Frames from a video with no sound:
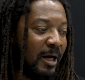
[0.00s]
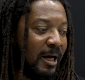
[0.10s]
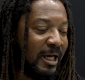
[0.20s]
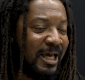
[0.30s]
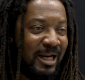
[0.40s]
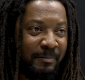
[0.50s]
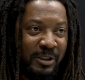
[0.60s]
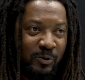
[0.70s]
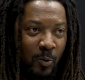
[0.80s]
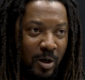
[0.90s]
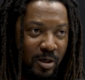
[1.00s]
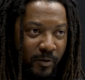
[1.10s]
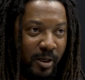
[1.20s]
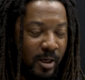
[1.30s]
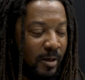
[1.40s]
again, I'm just
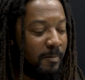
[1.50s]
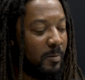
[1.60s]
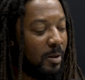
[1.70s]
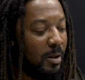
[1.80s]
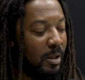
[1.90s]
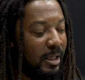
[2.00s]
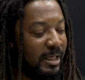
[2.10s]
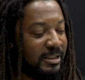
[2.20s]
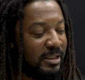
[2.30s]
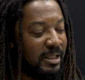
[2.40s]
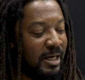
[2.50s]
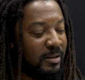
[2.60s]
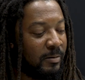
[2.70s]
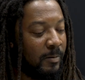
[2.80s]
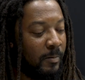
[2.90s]
wondering, is it that
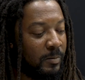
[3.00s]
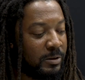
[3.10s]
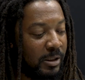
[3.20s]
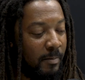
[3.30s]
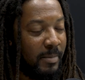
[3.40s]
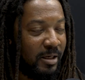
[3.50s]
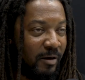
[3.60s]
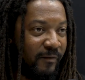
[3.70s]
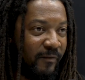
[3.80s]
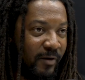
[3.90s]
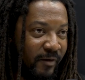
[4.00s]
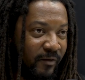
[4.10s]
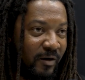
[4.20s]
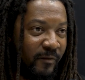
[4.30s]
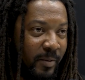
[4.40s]
some men are
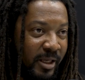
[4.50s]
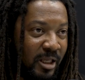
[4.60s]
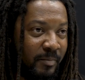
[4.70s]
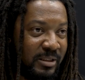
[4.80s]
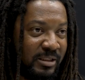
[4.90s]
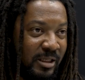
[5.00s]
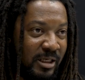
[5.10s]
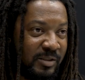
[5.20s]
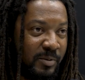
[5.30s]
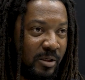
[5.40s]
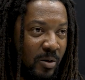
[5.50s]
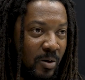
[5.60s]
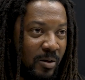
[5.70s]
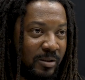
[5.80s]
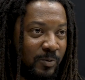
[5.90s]
fearful of making mistakes
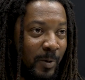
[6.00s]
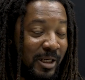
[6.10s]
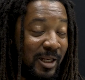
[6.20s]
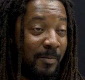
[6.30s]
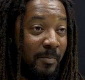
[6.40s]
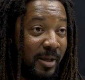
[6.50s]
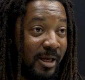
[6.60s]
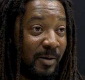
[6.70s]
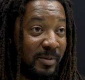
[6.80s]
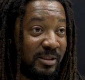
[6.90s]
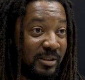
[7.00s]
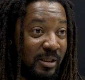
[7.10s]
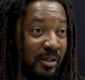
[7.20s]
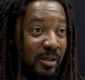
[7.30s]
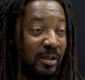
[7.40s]
because when they make a
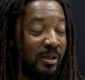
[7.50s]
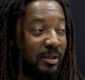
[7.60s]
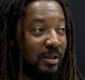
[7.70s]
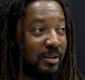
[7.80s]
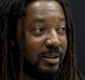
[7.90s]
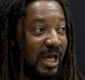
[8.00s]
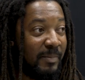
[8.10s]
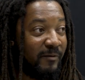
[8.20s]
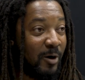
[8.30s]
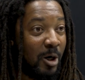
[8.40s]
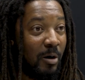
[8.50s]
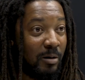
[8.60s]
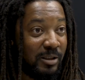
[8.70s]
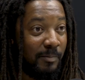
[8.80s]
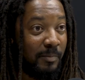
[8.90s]
mistake, the type of
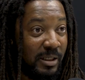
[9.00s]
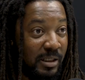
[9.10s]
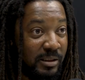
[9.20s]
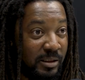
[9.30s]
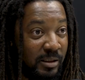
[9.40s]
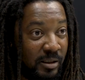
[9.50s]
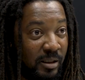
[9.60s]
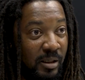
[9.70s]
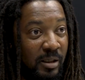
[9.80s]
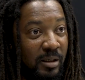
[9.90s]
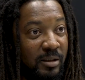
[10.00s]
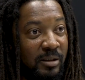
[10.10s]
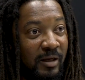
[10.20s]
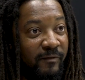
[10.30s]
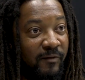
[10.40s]
accountability
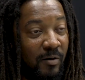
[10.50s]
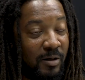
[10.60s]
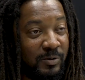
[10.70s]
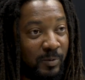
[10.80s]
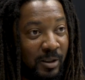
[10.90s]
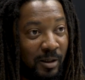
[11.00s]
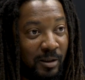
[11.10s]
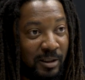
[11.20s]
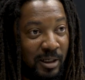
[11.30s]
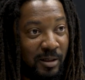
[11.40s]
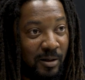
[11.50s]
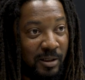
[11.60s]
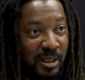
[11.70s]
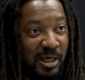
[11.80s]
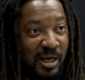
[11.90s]
that falls on
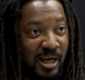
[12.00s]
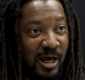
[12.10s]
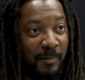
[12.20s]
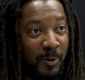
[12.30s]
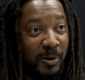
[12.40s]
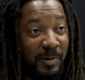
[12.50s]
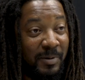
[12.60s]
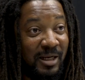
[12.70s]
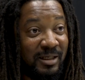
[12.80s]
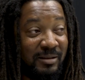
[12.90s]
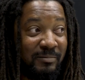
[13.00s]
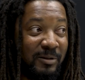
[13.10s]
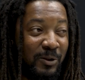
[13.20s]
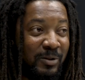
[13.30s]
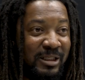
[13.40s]
their lap, could it be that,
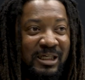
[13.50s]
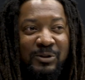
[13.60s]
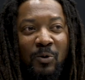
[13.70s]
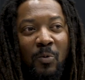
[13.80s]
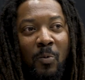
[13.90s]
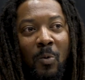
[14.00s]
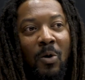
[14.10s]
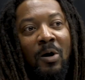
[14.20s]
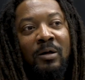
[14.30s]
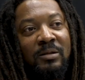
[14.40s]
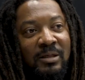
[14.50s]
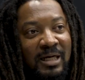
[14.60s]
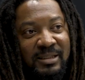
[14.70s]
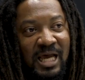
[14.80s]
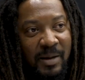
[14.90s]
you know, they just don't want
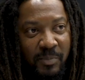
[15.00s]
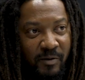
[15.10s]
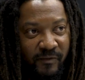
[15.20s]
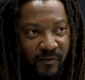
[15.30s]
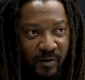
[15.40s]
that type of...